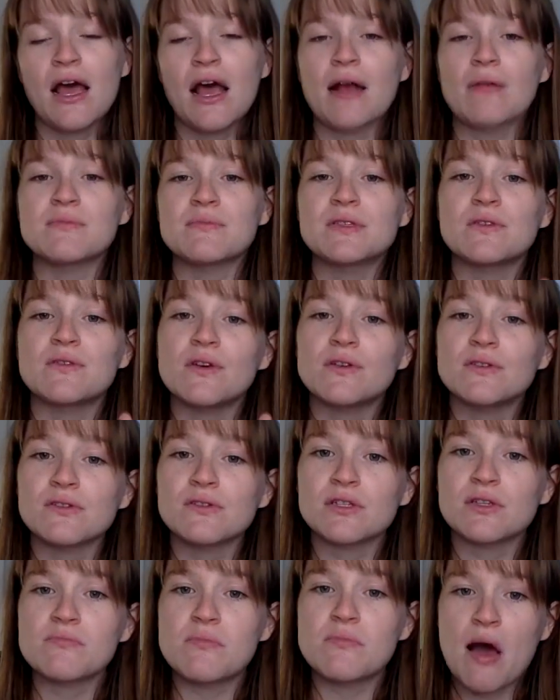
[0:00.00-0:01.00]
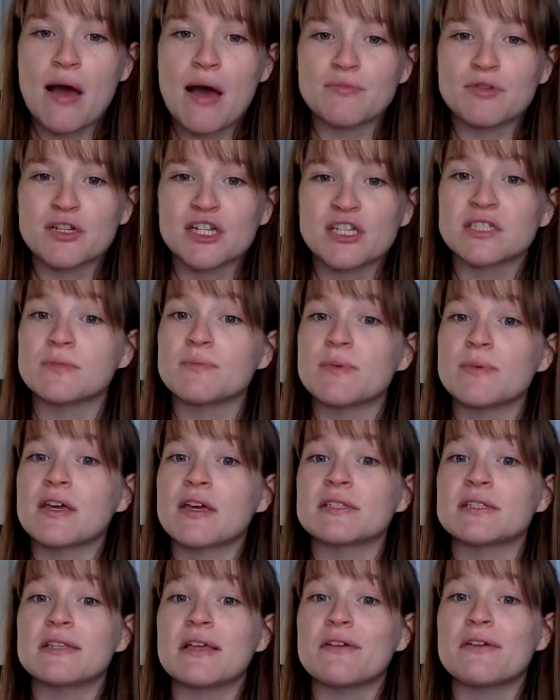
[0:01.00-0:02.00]
So those are some options,
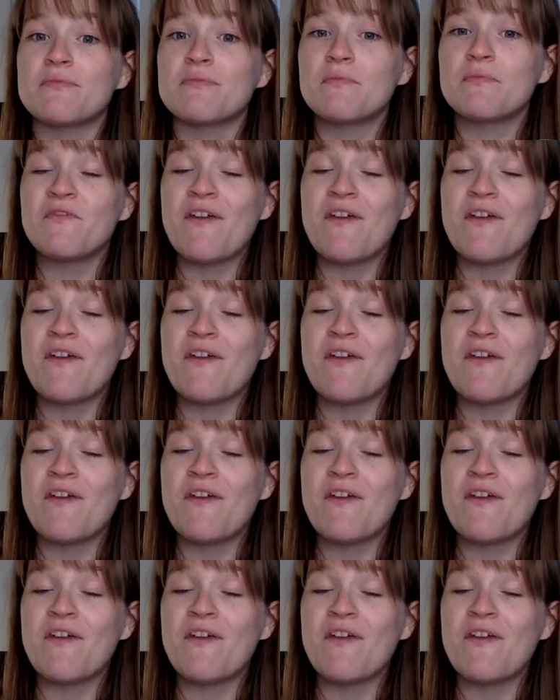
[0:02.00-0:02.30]
because the